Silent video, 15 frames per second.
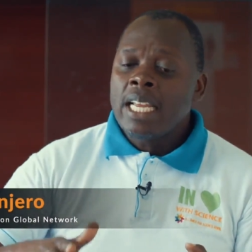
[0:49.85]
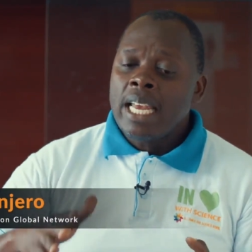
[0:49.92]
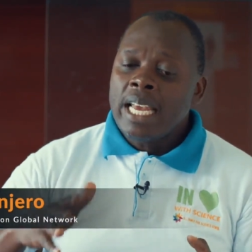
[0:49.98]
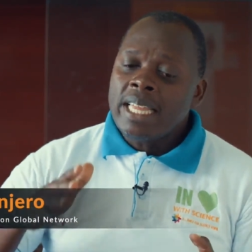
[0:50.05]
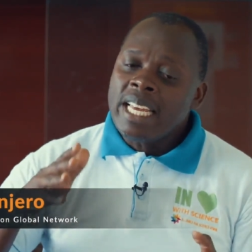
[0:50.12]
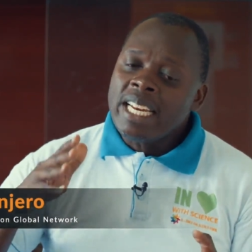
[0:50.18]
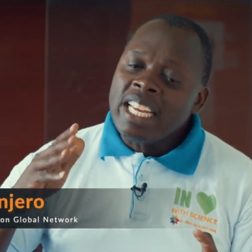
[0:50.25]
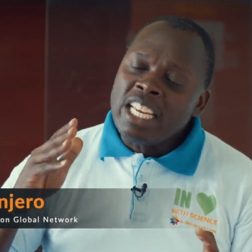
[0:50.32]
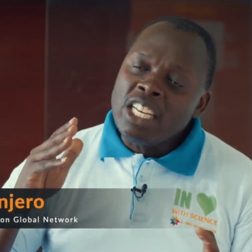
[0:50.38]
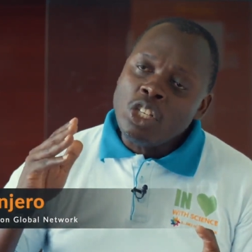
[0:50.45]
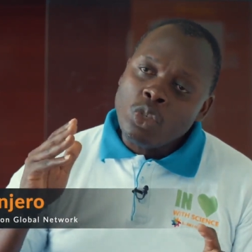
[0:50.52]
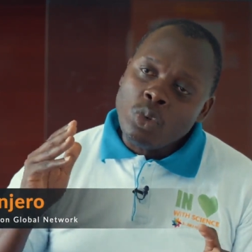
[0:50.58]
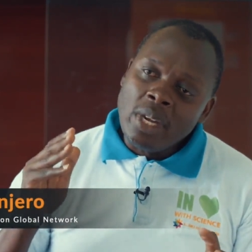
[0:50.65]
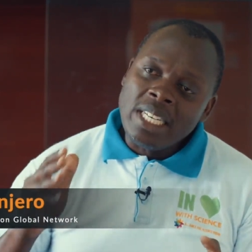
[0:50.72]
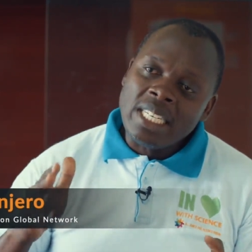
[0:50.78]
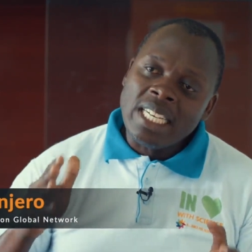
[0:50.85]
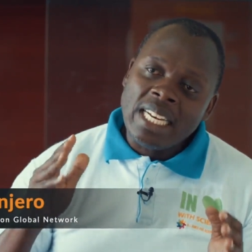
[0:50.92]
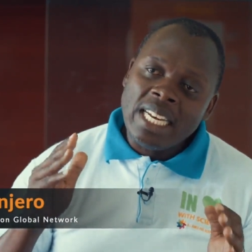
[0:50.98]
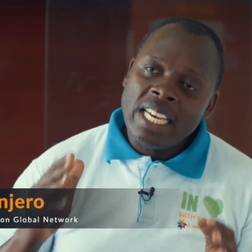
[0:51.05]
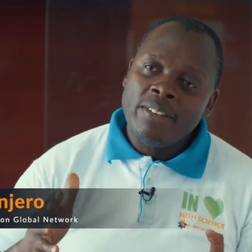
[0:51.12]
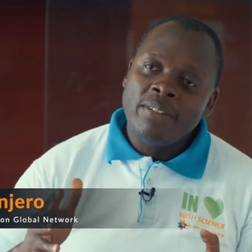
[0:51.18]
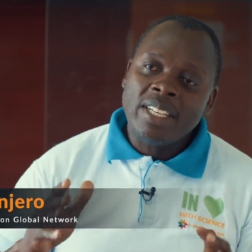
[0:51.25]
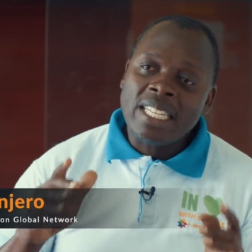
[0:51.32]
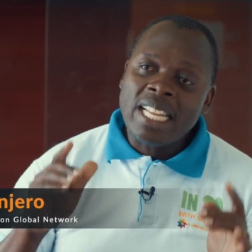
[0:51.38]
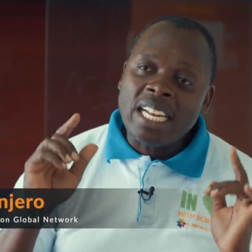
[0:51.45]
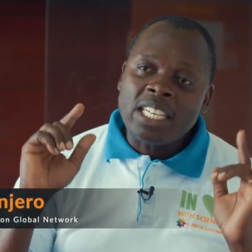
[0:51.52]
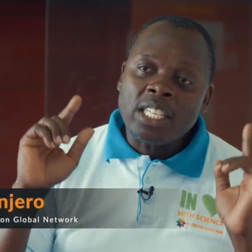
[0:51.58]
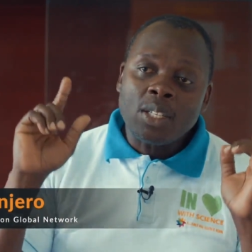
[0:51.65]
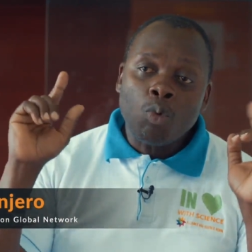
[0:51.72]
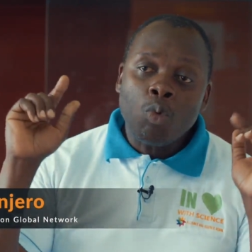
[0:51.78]
And then in 2011,
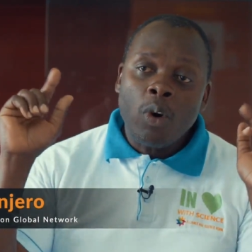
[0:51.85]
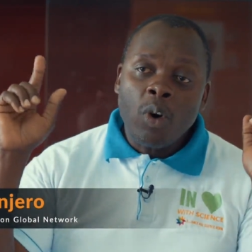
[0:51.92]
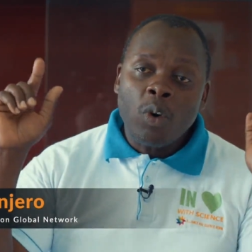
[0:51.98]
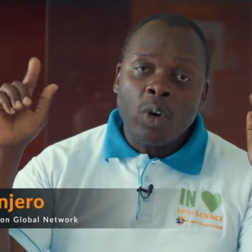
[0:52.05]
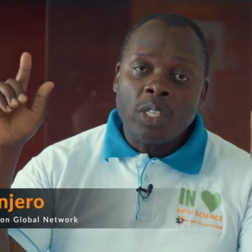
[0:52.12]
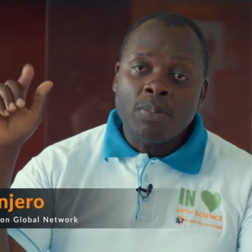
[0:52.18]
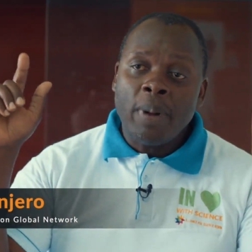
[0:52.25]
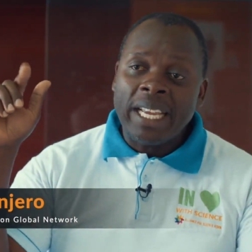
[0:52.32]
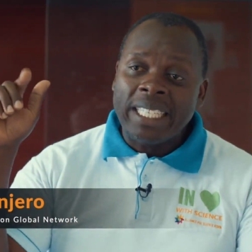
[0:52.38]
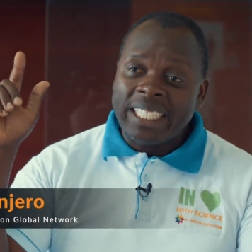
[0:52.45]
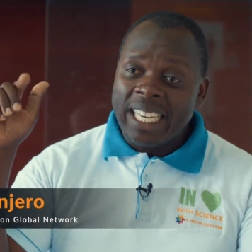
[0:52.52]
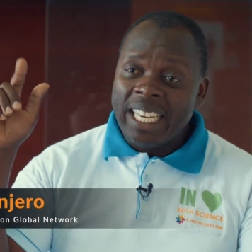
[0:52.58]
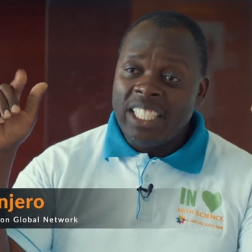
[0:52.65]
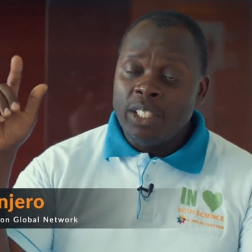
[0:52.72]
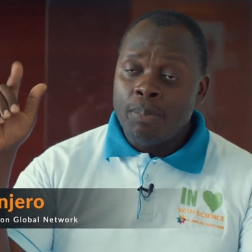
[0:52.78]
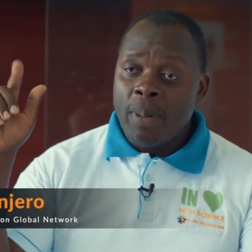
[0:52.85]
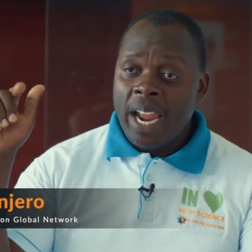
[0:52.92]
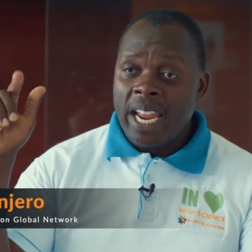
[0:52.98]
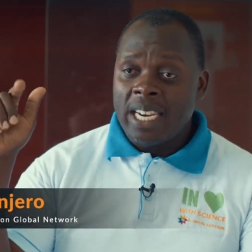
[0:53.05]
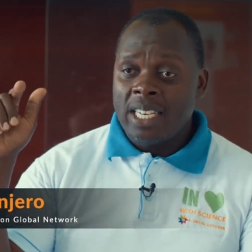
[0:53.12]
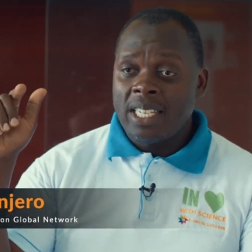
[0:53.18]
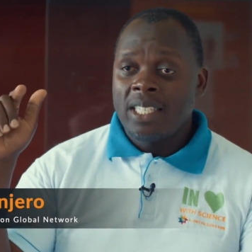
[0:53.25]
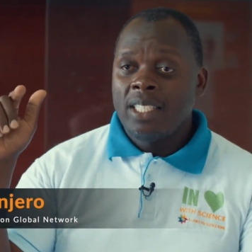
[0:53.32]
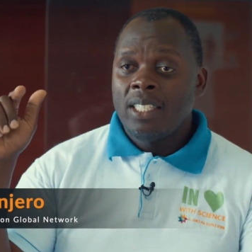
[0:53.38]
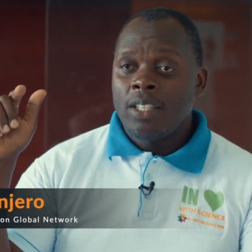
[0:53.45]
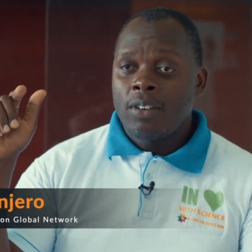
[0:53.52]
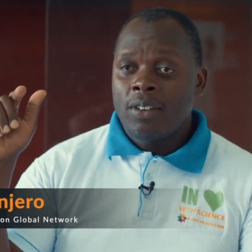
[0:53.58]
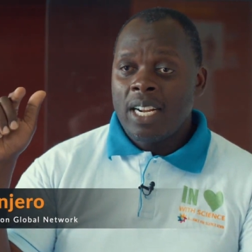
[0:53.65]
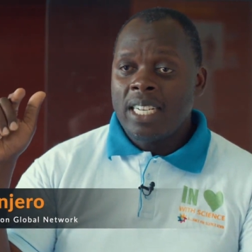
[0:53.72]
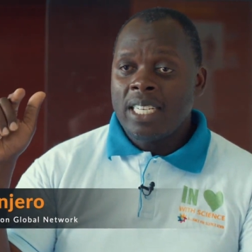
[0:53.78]
that is what was my change mind,
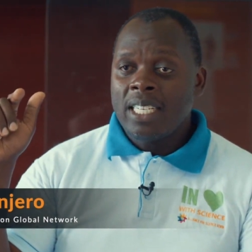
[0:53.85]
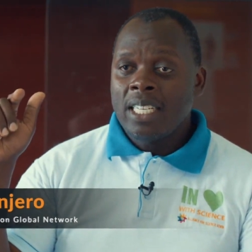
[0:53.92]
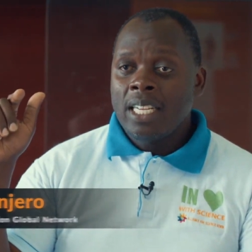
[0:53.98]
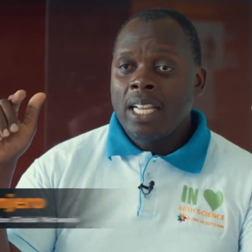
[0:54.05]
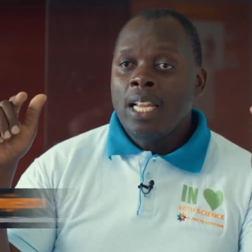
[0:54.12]
right?